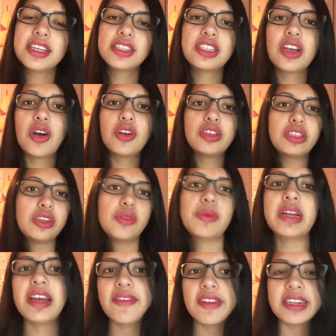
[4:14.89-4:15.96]
So do
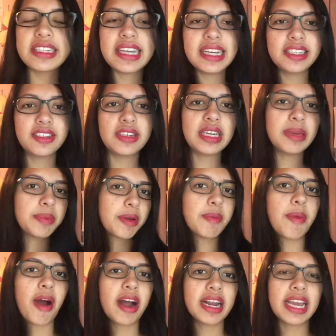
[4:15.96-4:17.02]
whatever it takes to keep your
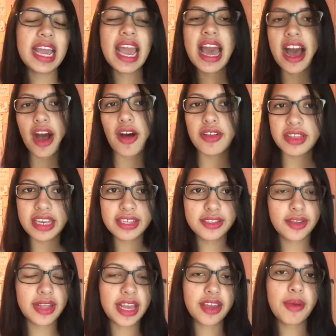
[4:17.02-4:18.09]
body healthy
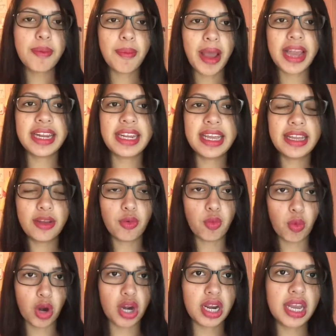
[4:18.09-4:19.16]
so that your mind can
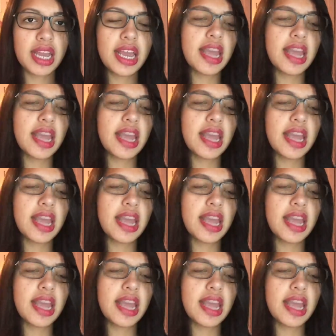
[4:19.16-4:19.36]
work